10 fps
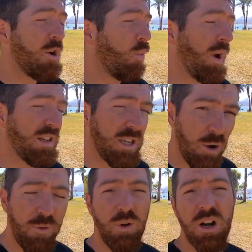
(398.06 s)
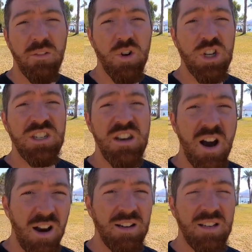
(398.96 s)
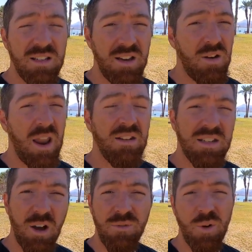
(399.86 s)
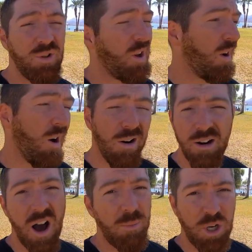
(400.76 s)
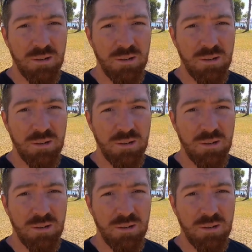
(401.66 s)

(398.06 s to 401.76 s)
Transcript: when cell phone coverage is non-existent and cell phones aren't an option.